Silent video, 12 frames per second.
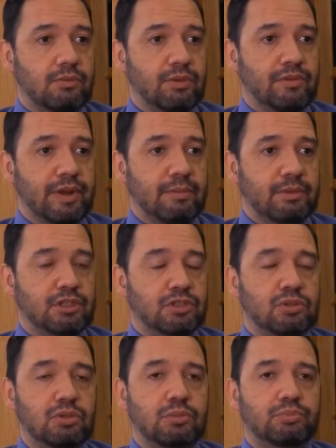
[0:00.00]
we were able
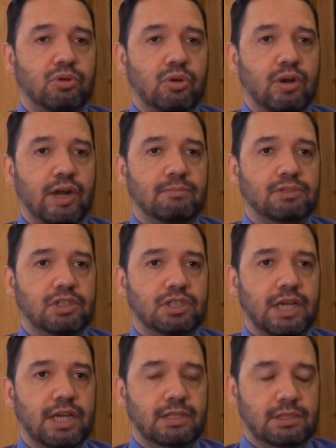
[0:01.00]
just to do programs
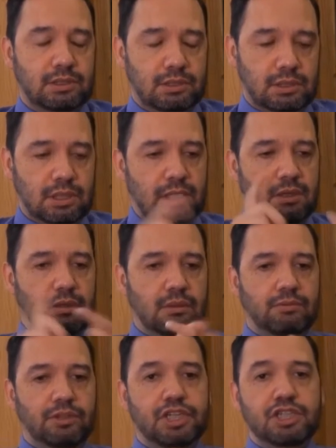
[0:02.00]
such as uh,
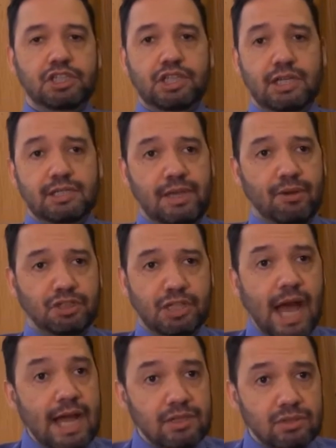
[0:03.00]
we're teaching Chinese language at
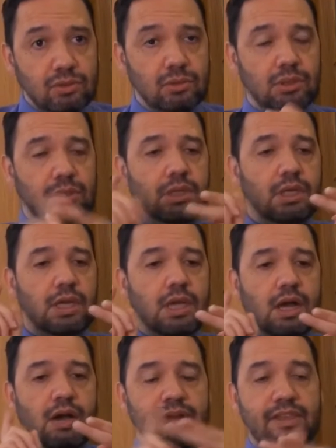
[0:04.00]
the high school.
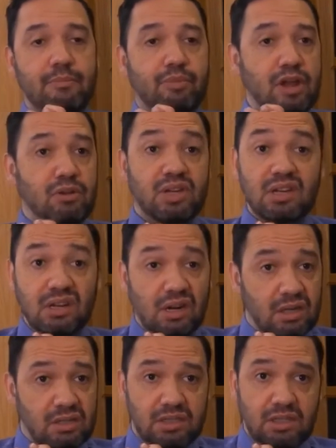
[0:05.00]
Mm-hmm. uh, we had that brand new
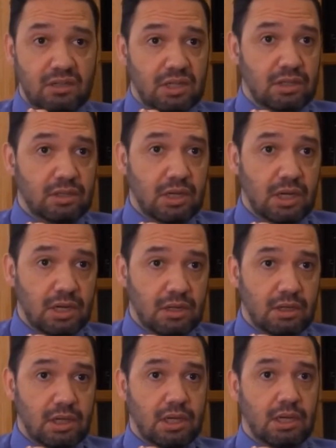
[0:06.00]
kindergarten center on,
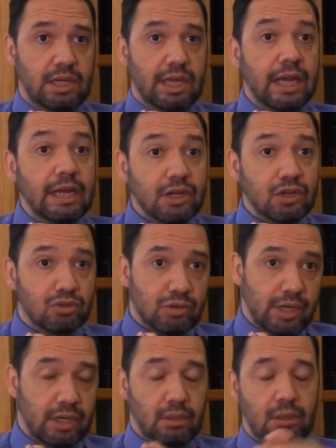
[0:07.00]
on uh, Indian
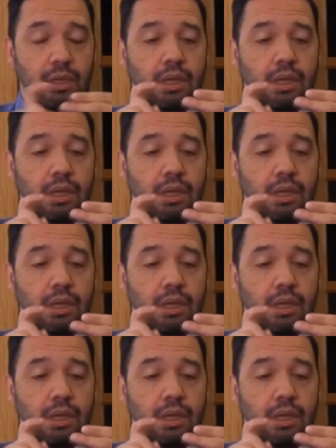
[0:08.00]
Trail.